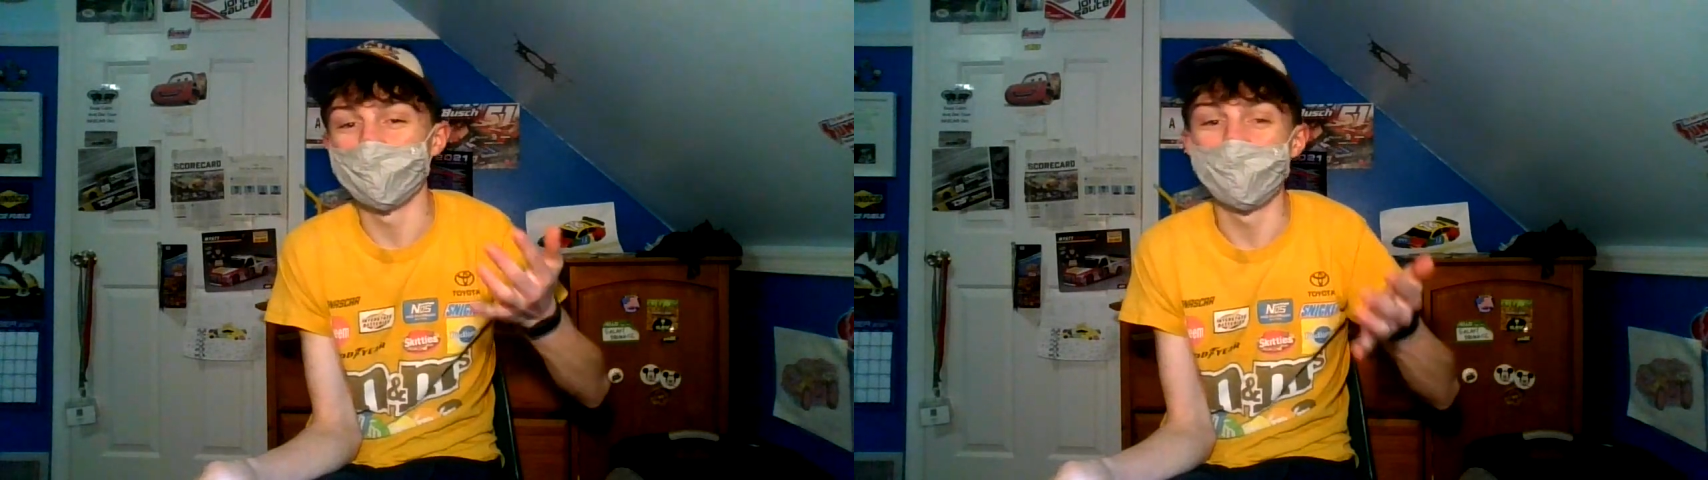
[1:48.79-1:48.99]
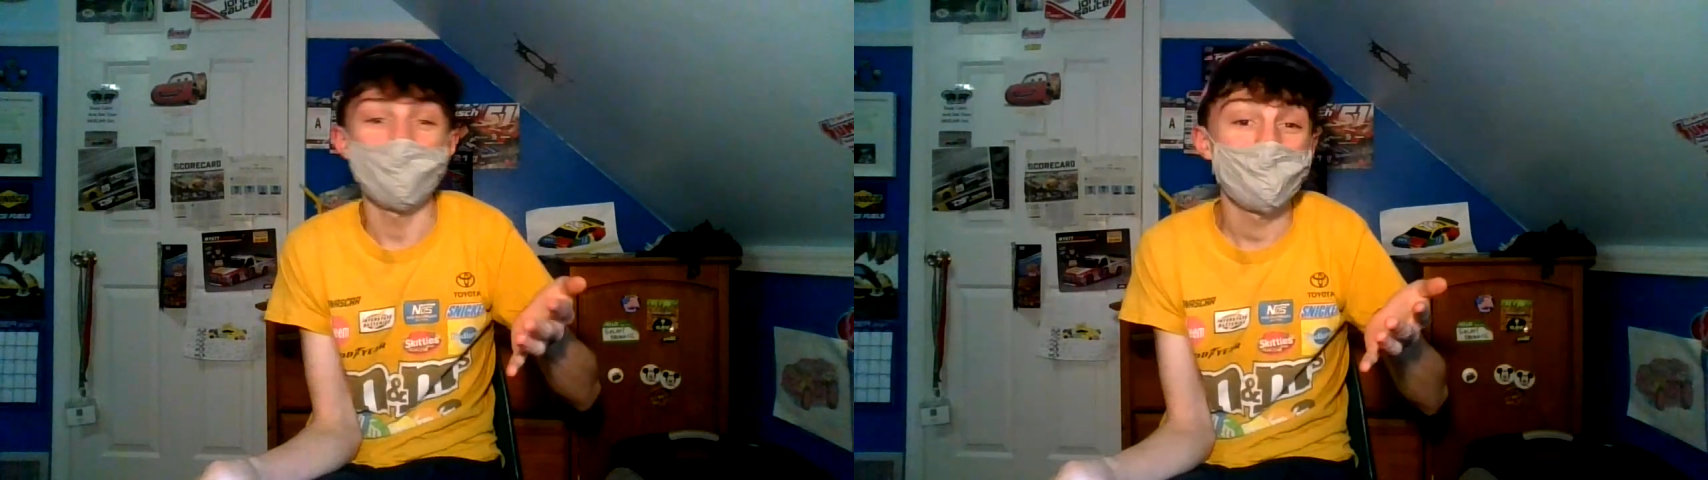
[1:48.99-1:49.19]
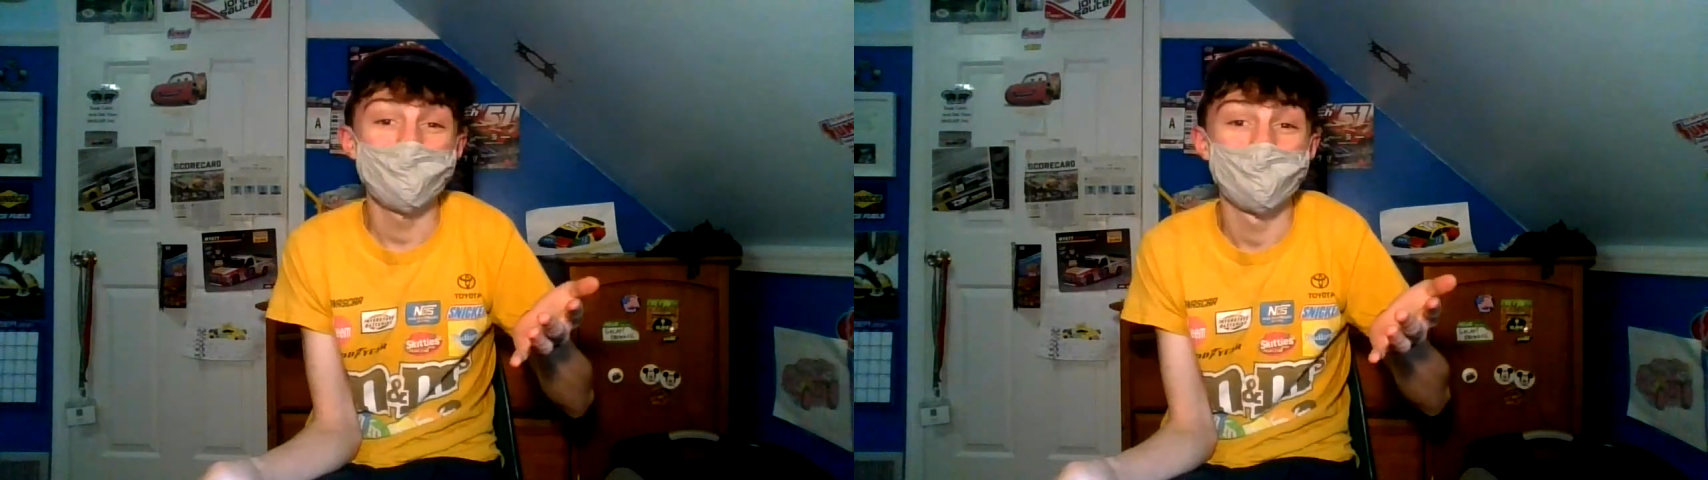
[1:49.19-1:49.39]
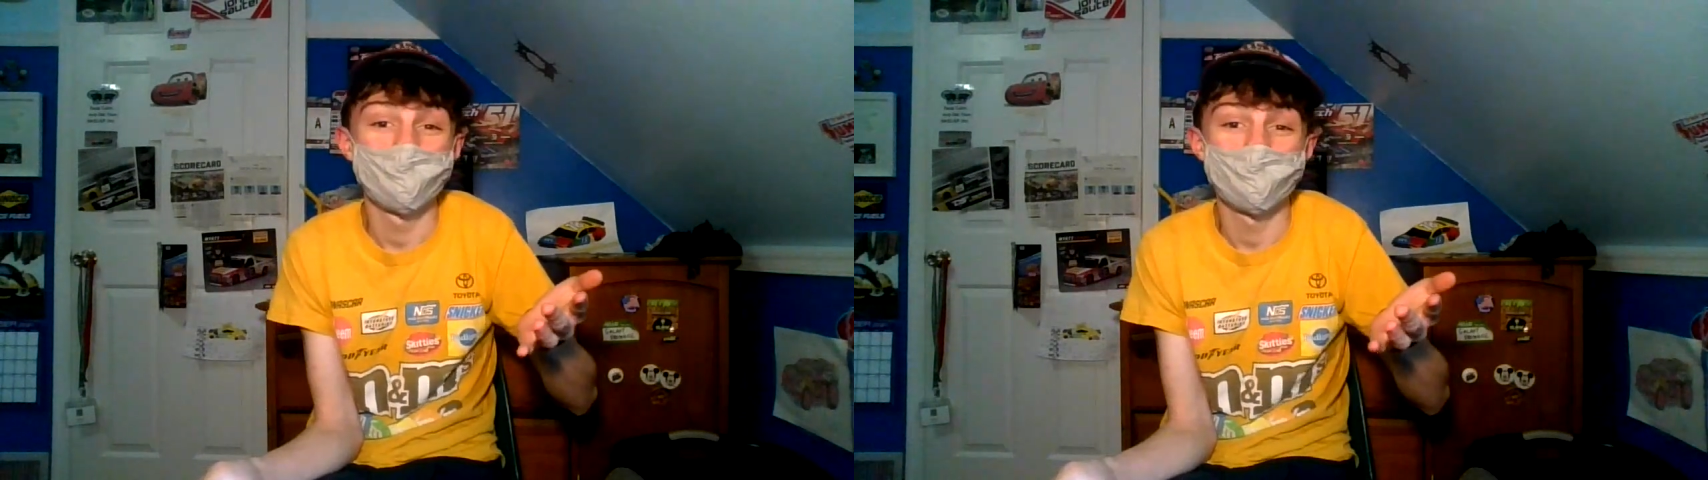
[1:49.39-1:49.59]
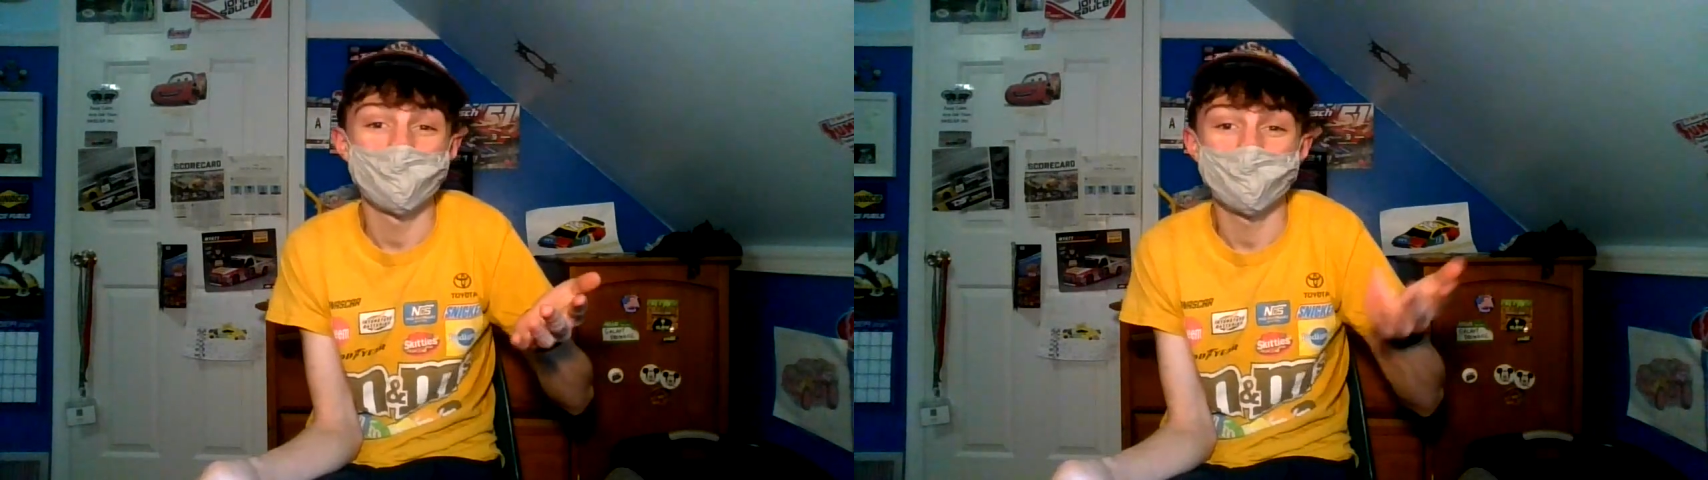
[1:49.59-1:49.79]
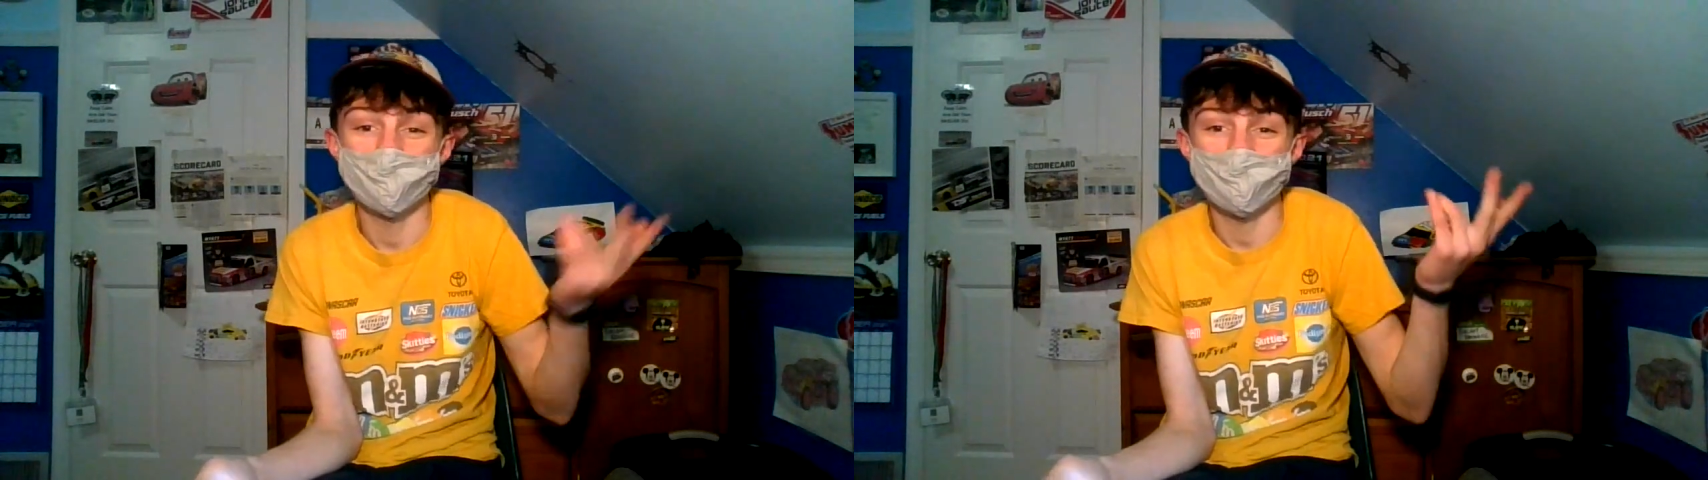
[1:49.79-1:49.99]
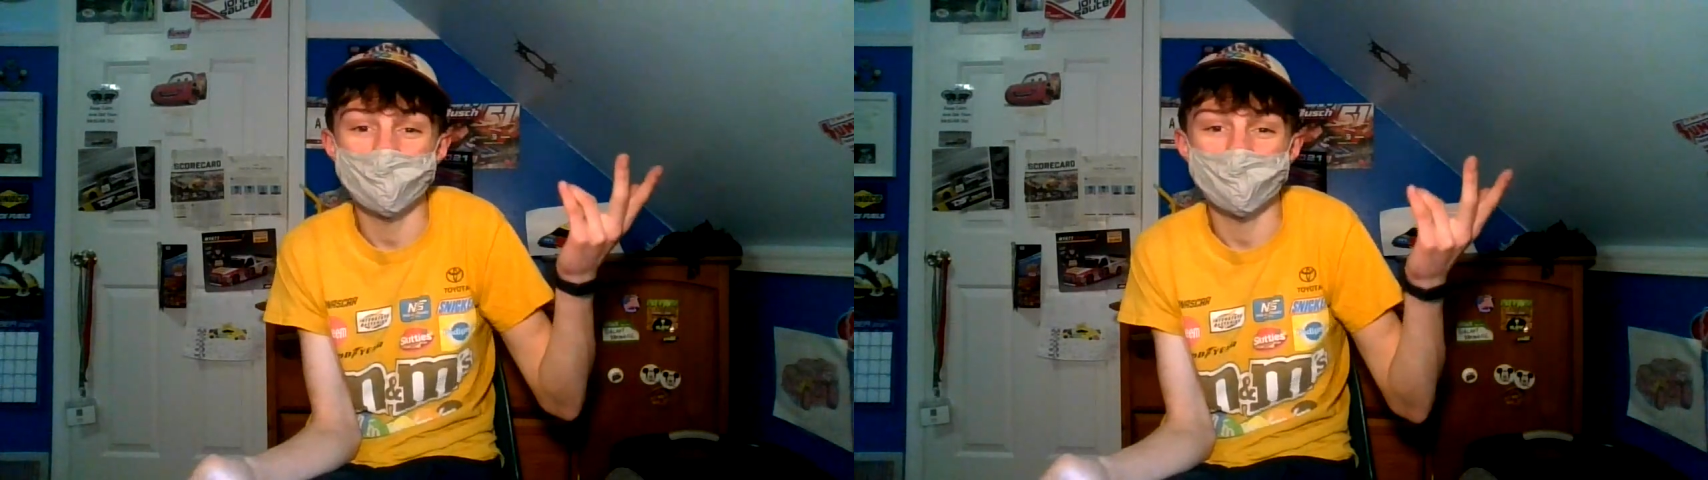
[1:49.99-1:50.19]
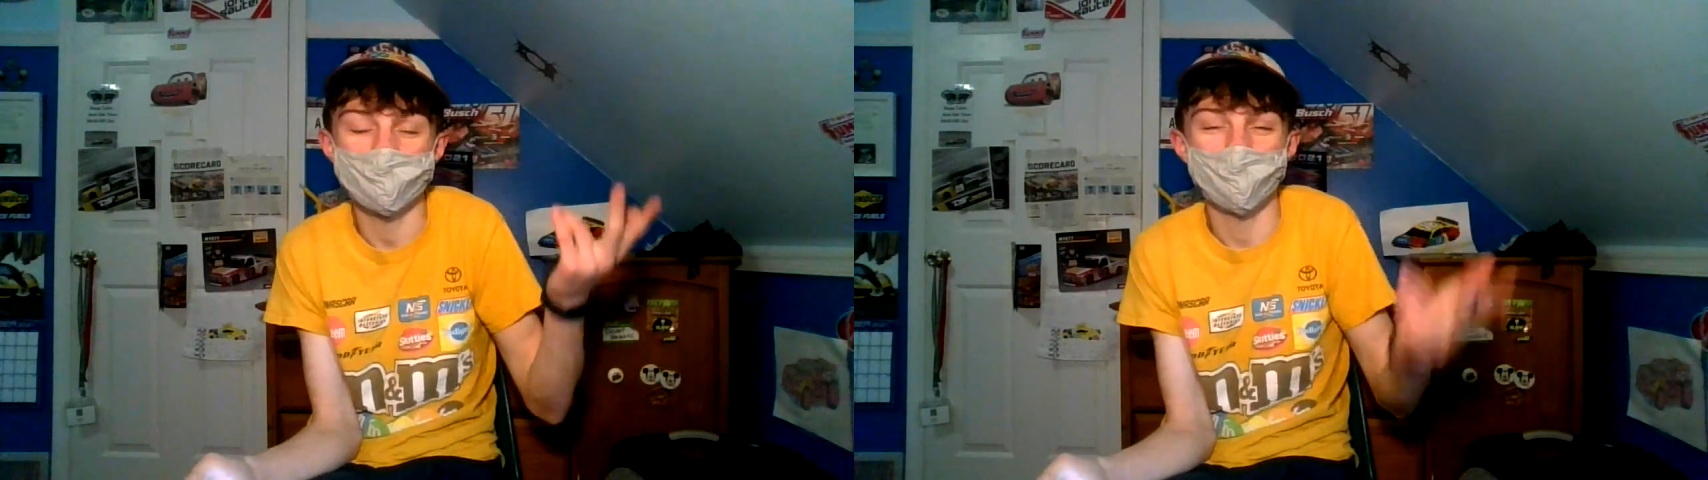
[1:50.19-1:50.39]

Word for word: eh did